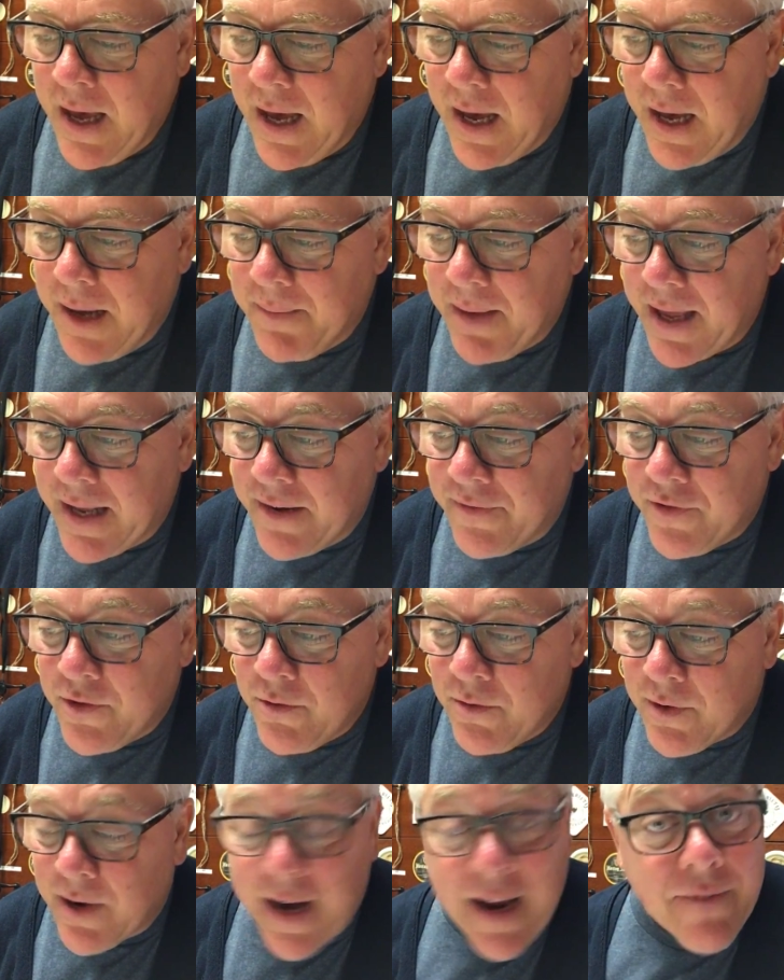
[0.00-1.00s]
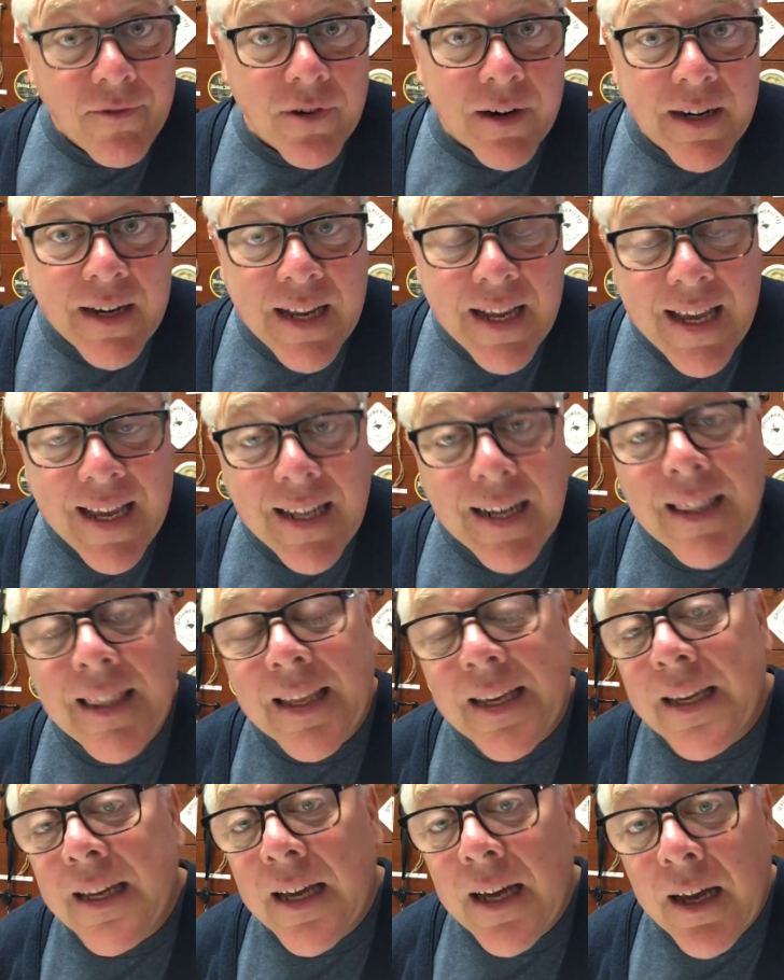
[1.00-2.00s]
And if you were ever in
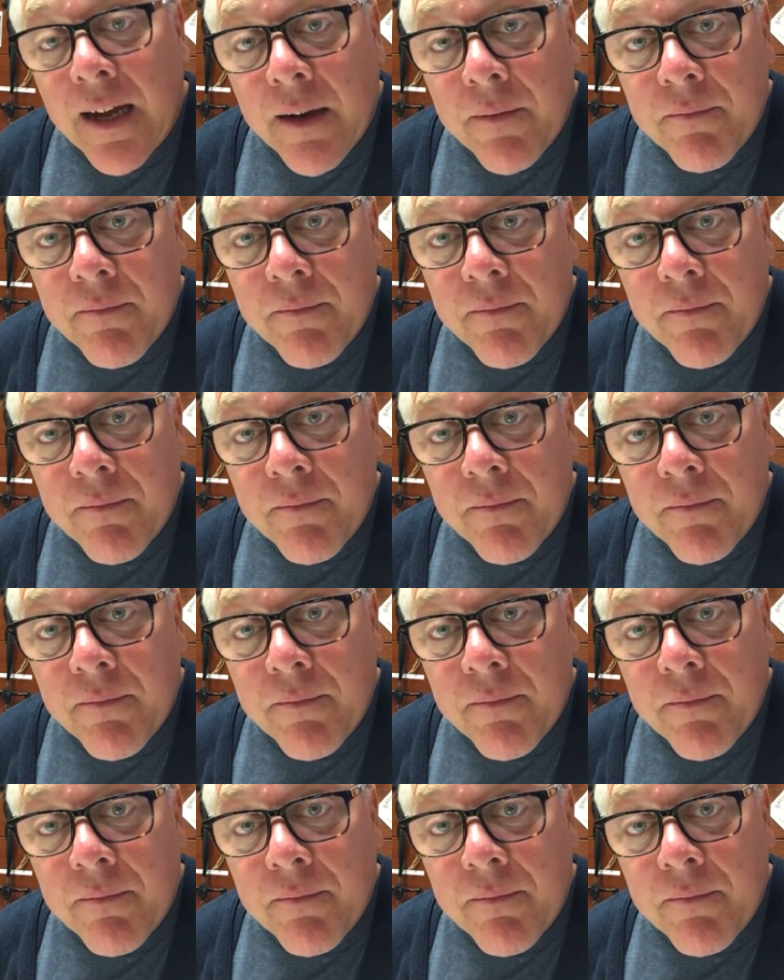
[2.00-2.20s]
Italy,